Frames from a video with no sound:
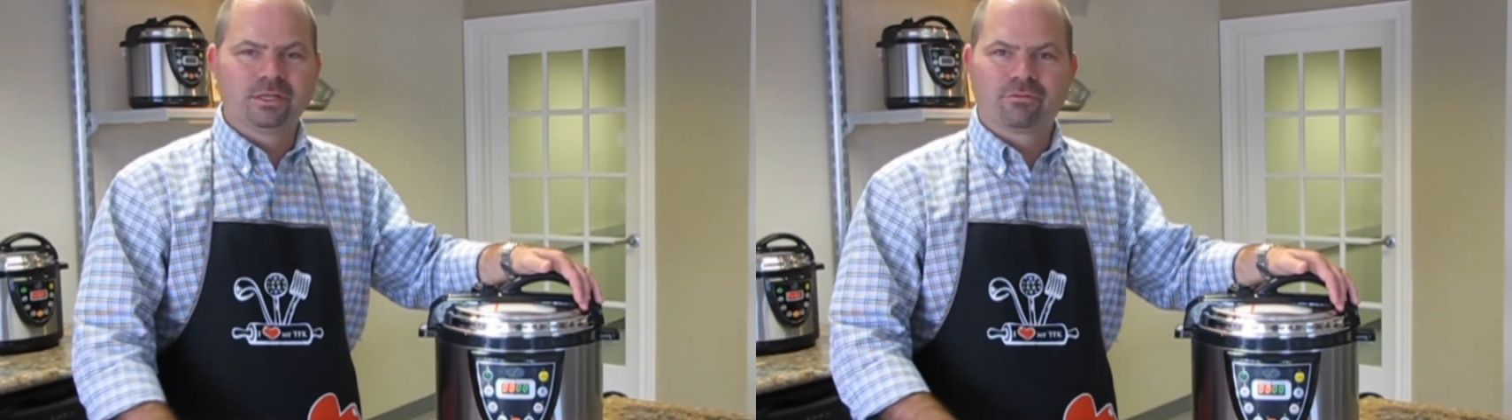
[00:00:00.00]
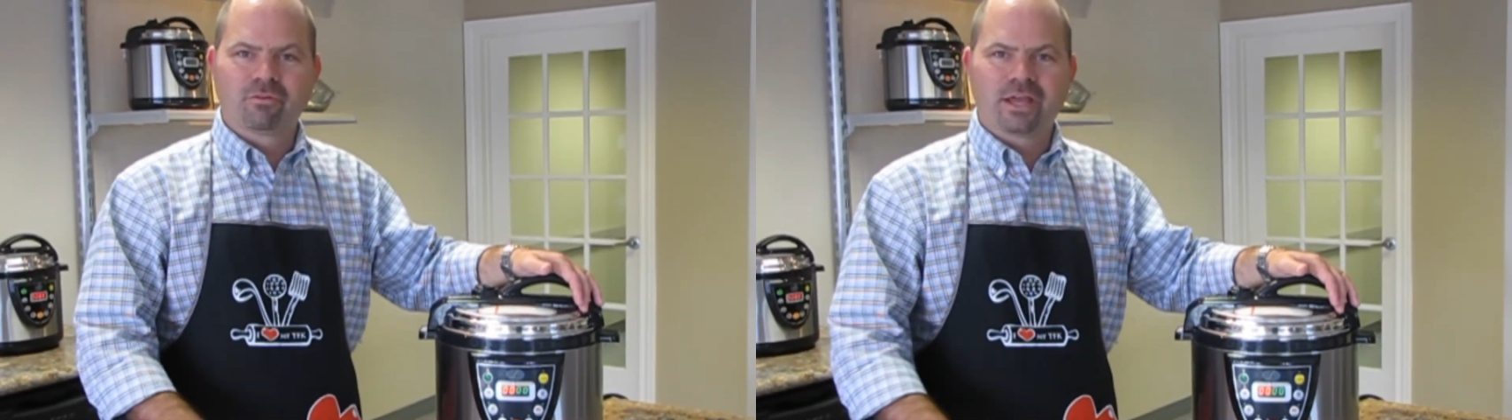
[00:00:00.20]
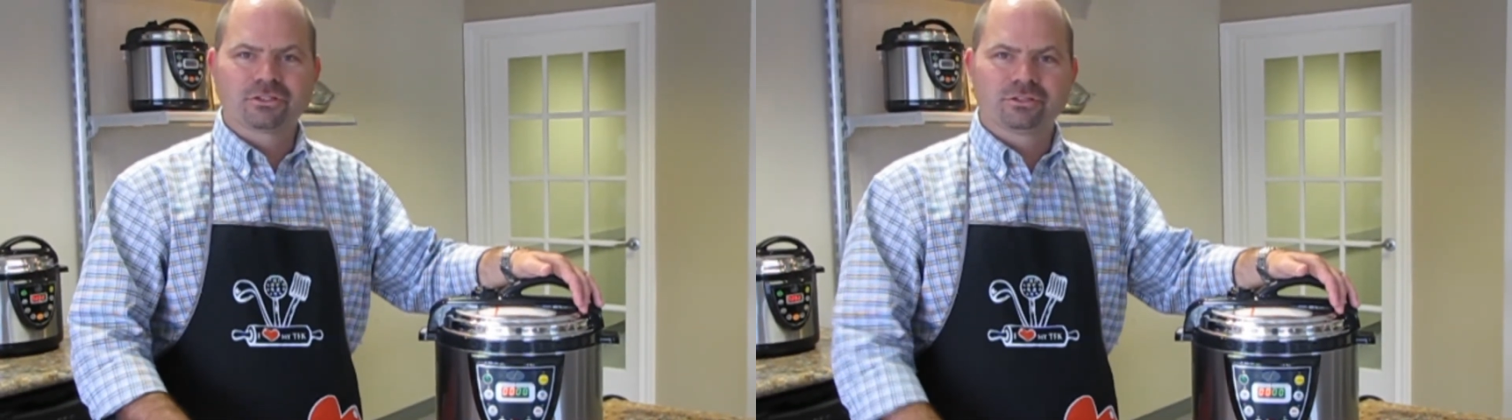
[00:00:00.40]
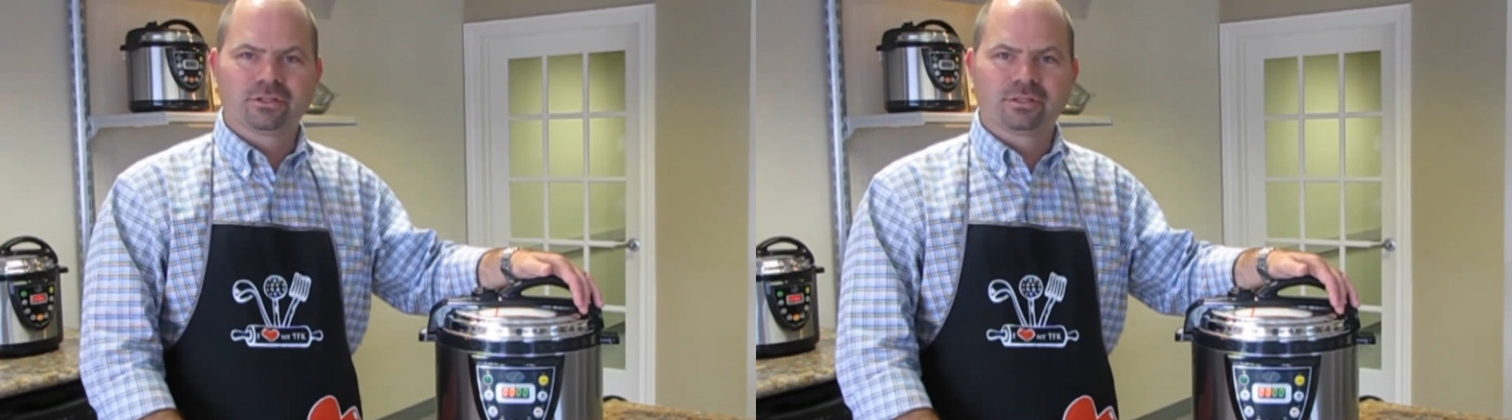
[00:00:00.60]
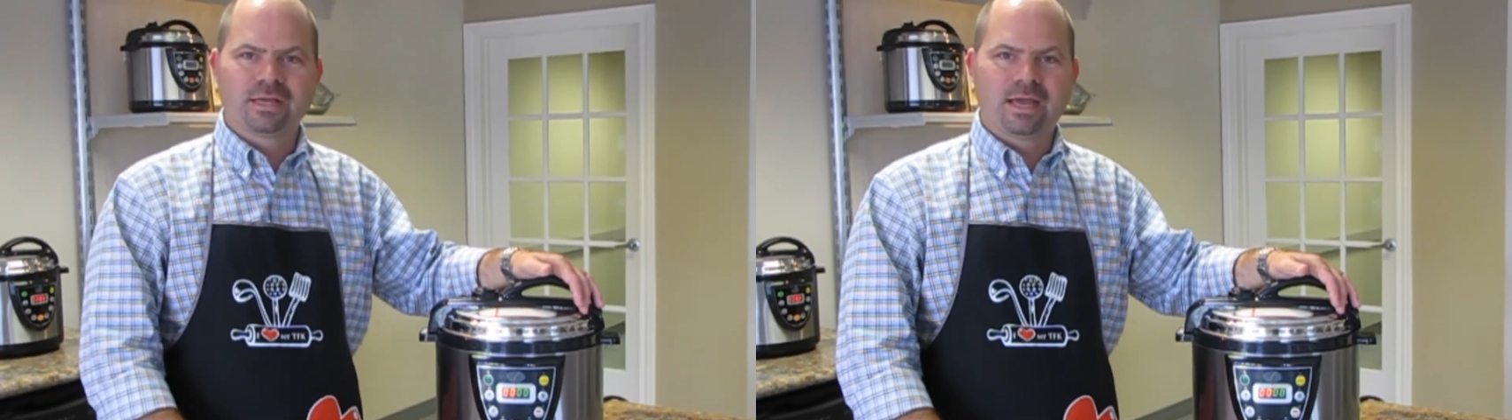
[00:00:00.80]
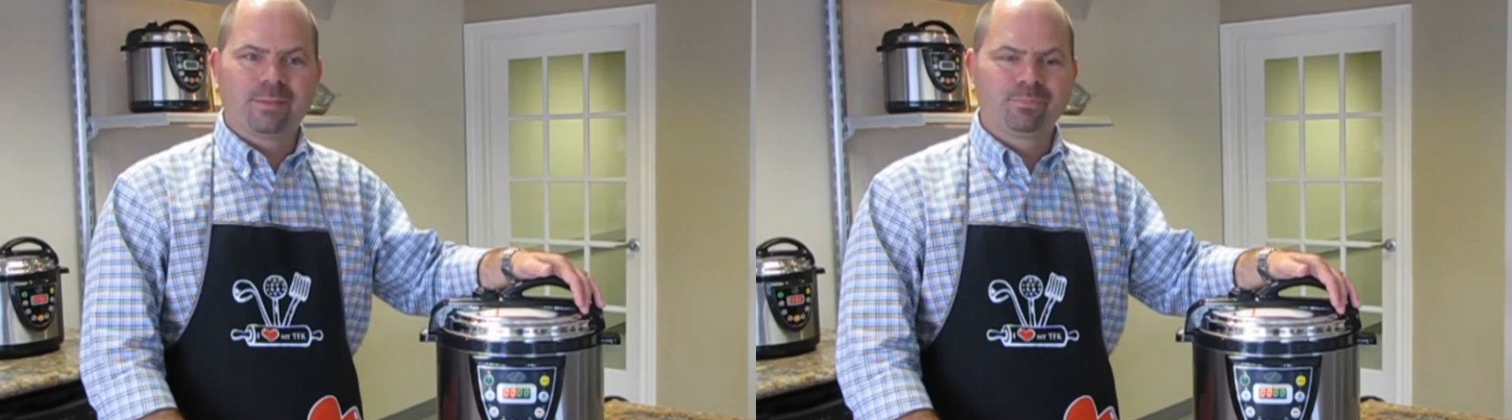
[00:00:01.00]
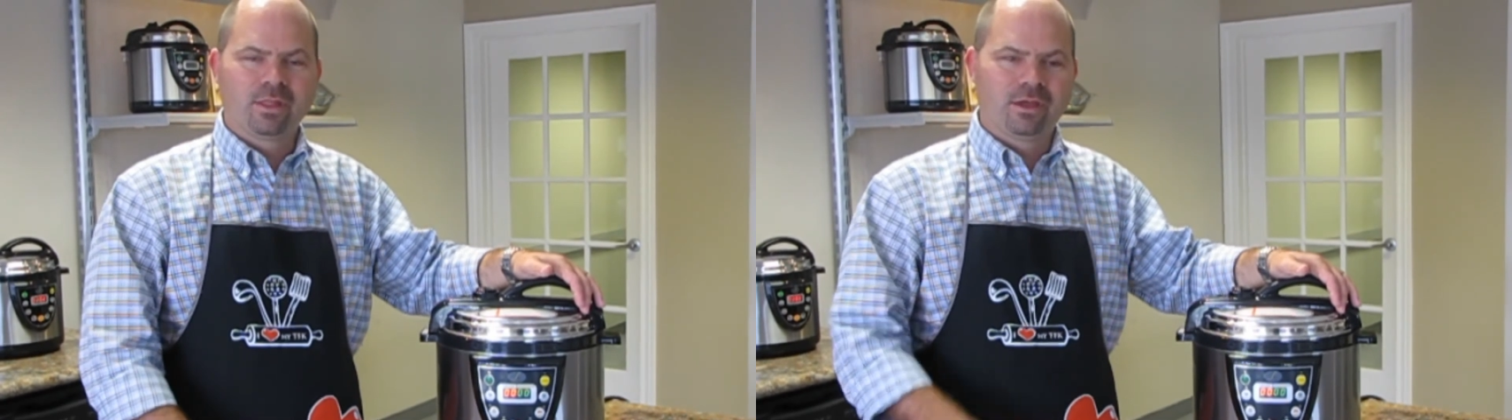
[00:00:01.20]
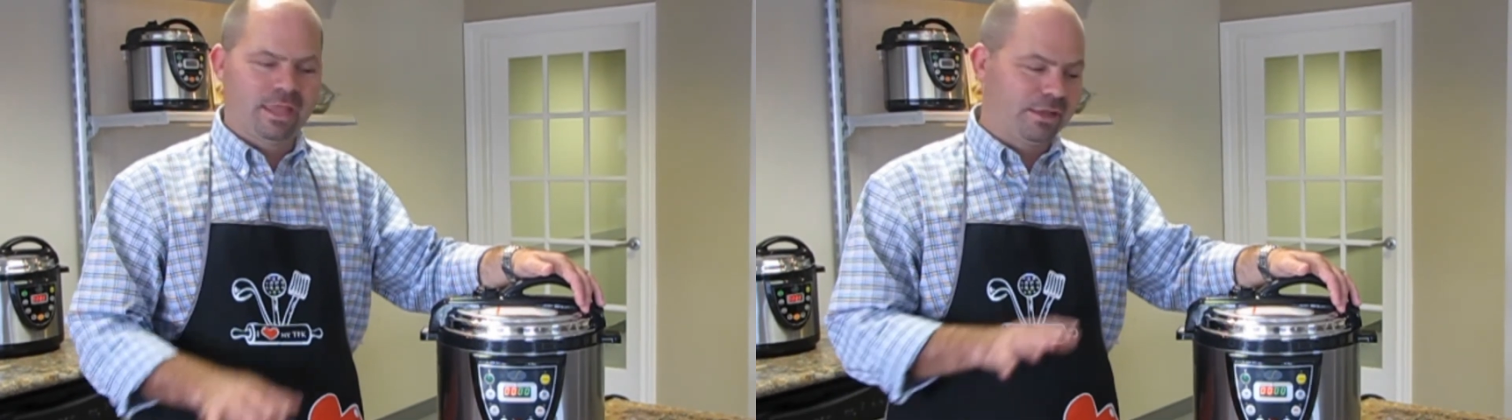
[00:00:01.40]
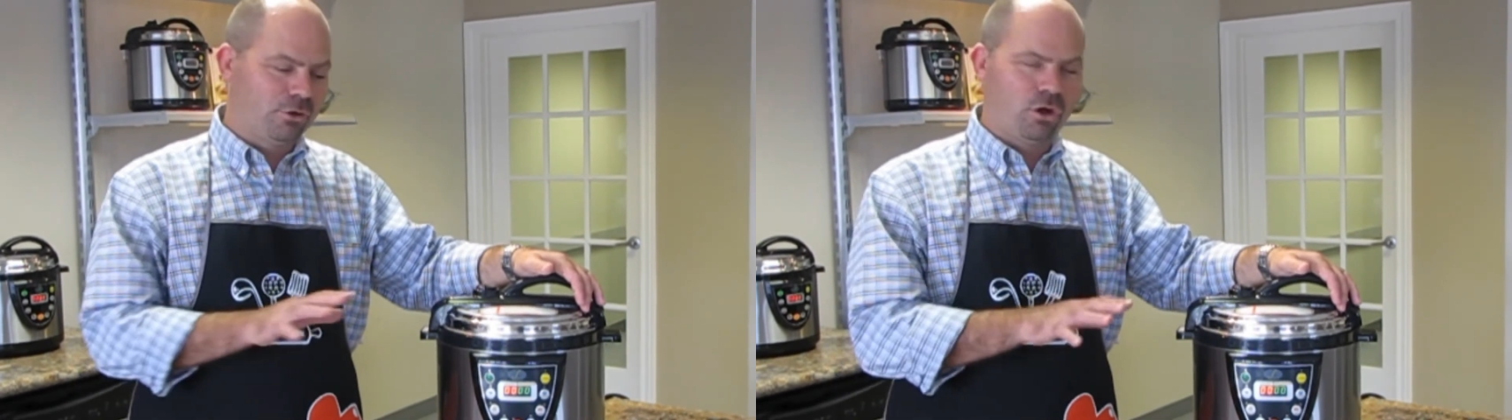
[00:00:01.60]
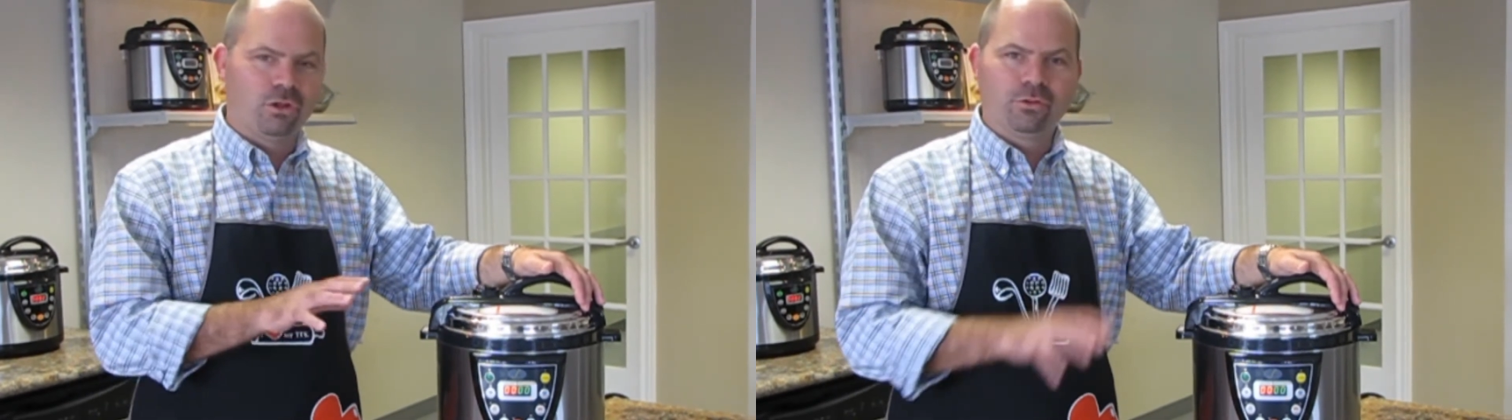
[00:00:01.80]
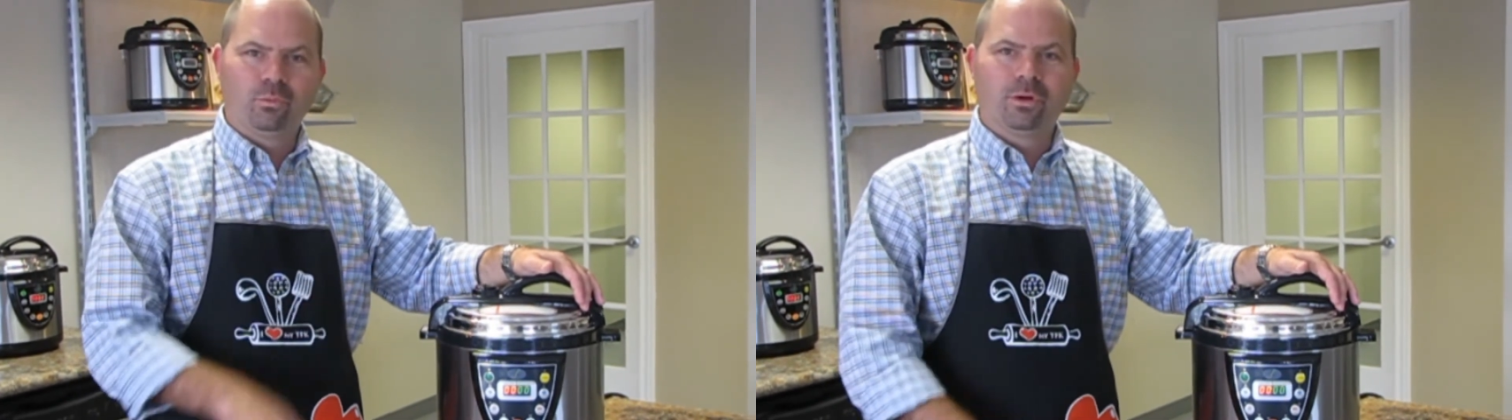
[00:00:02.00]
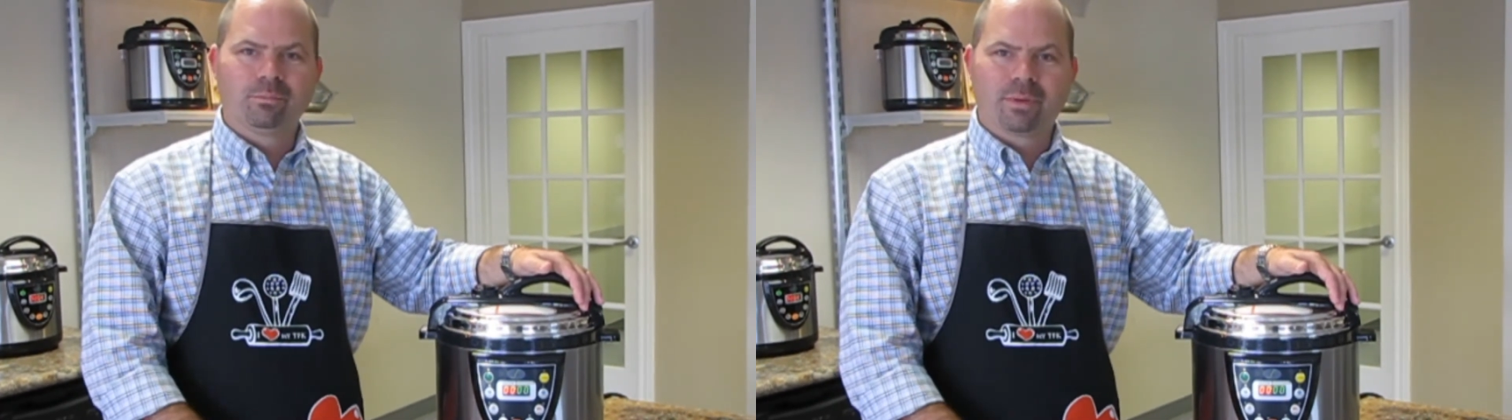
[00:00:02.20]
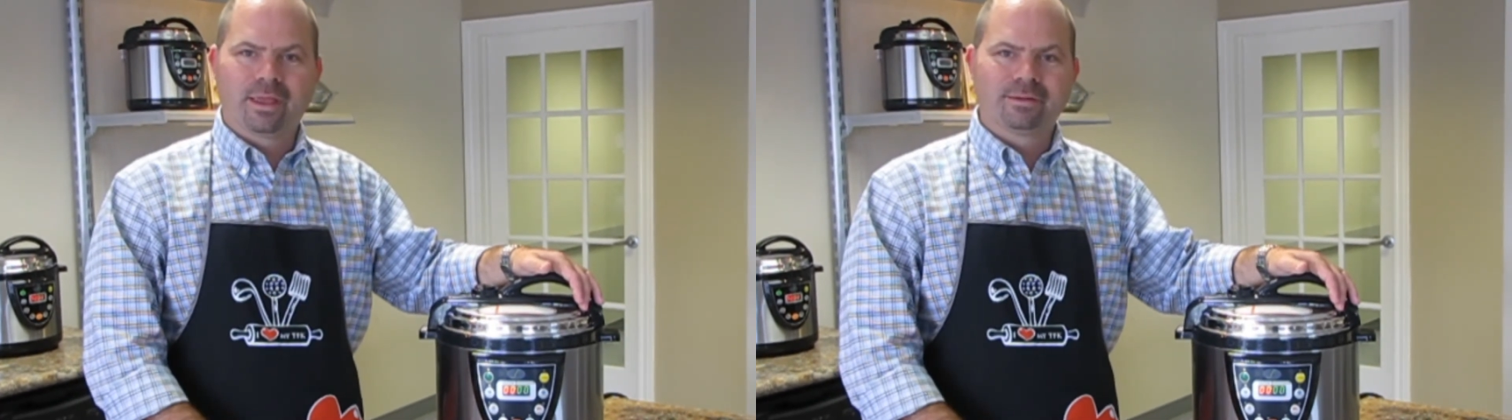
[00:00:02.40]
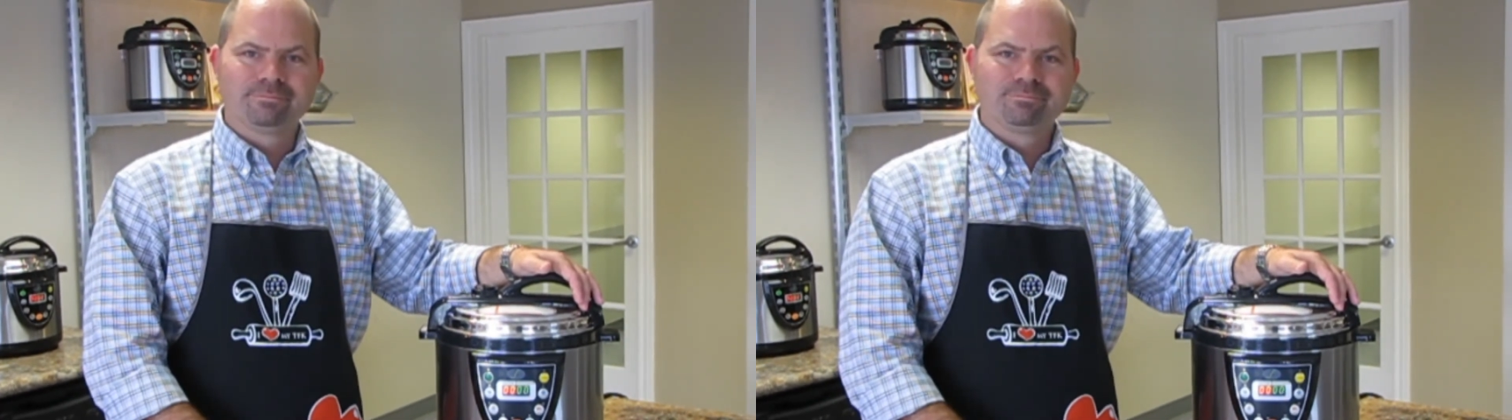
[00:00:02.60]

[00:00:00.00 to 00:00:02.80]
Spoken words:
in a fraction of the time, and all in one pan.